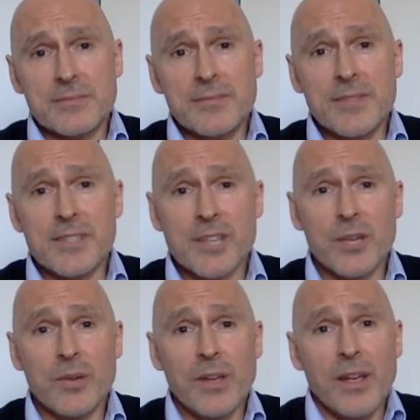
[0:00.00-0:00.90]

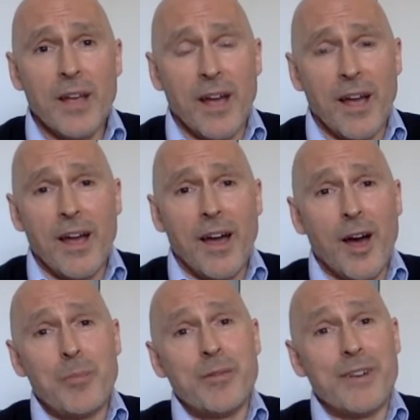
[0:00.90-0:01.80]
So
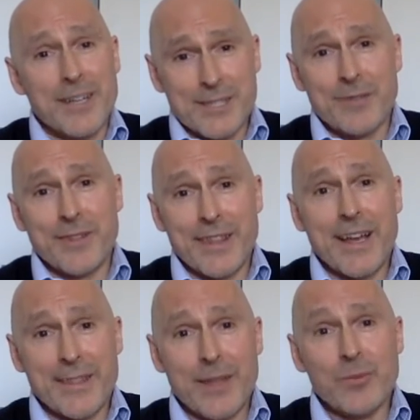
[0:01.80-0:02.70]
our proviso for
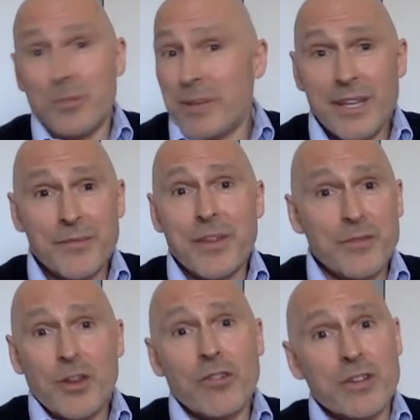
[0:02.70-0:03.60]
that then would be,
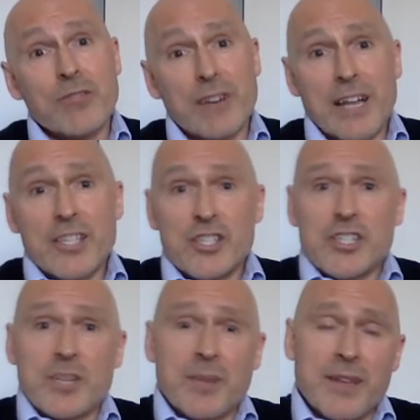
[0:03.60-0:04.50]
if you're in a
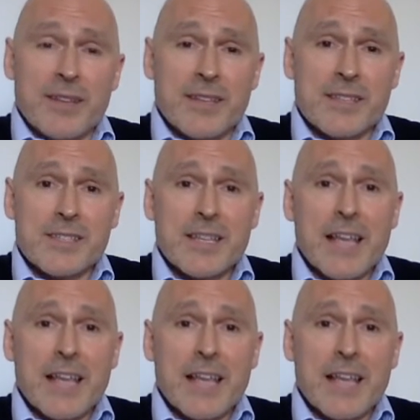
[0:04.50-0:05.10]
relationship like this,